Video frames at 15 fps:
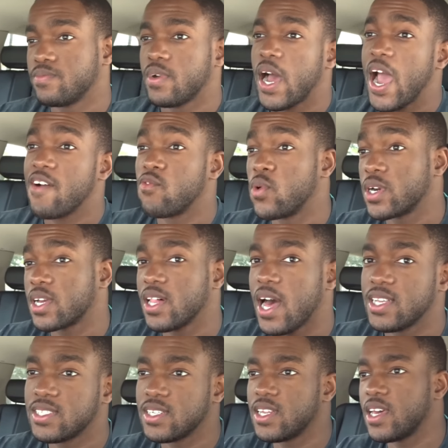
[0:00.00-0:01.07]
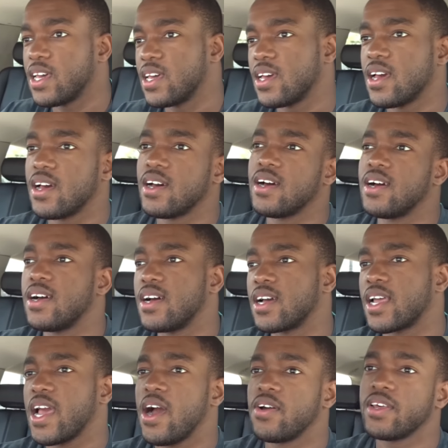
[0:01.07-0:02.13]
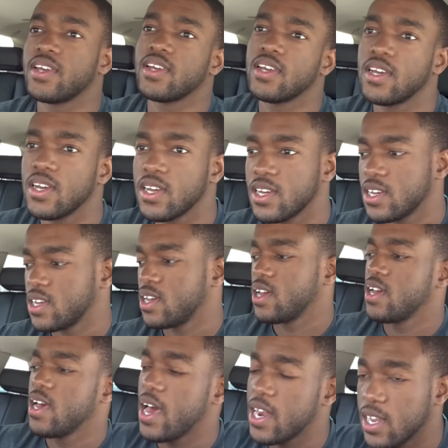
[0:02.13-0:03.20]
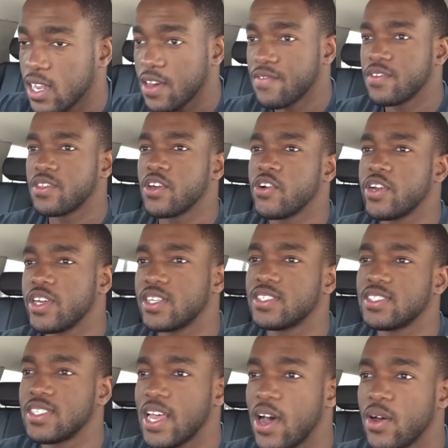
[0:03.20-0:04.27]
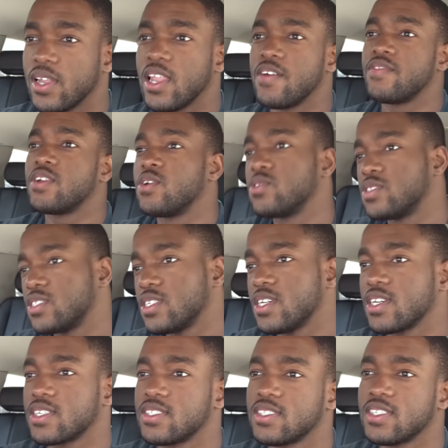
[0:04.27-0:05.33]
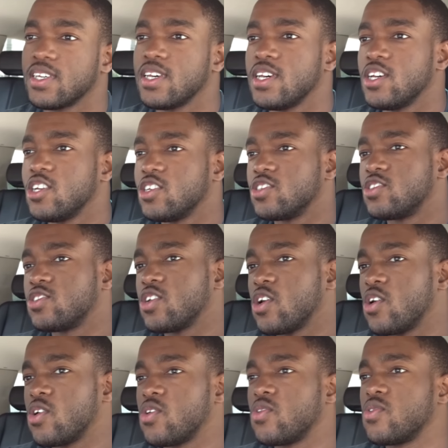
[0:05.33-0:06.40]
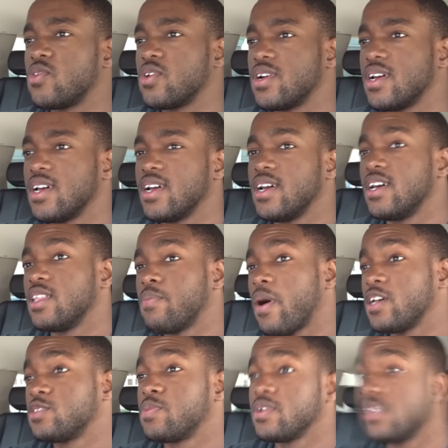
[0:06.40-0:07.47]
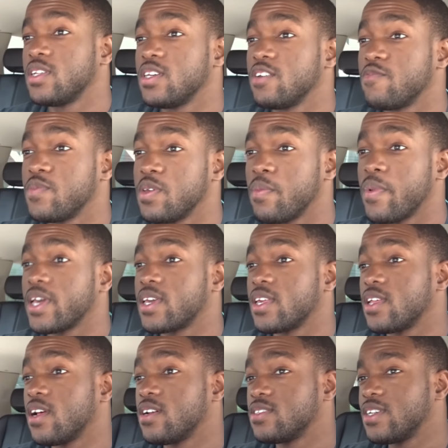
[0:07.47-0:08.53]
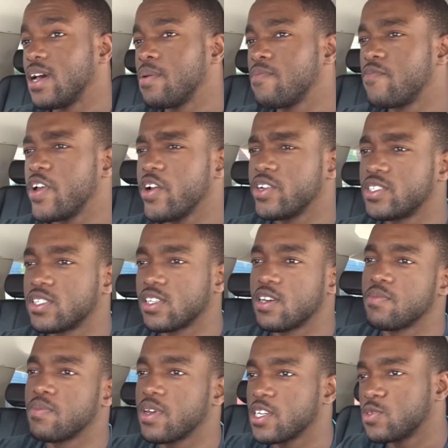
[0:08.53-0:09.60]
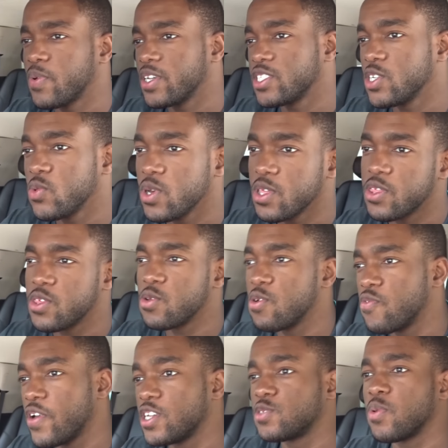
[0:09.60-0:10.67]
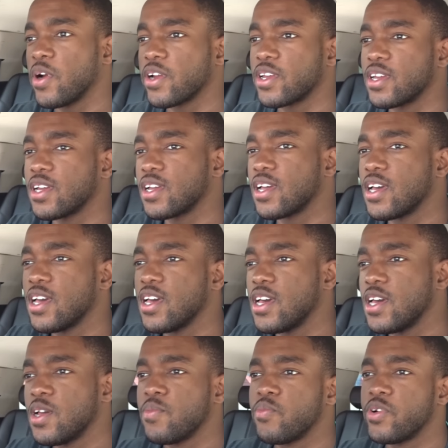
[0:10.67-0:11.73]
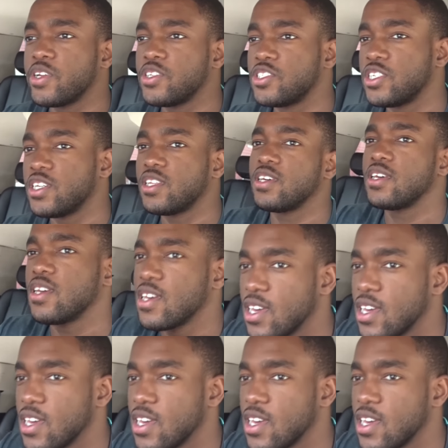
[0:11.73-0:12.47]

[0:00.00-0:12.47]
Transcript: I have one class today, accounting at 11:30. It's now 11:06, so possibility of me making it on time very slim, especially with U of H parking, pretty shitty.